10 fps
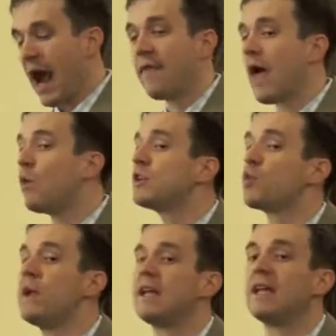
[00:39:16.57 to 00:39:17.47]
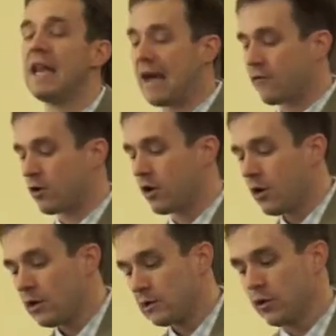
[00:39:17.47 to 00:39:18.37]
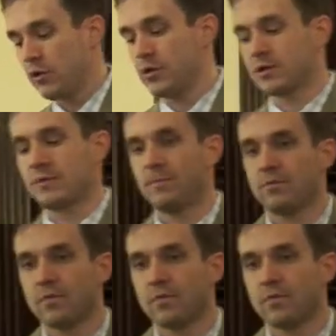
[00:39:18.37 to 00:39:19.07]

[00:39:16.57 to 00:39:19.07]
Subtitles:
and that which we can never lose.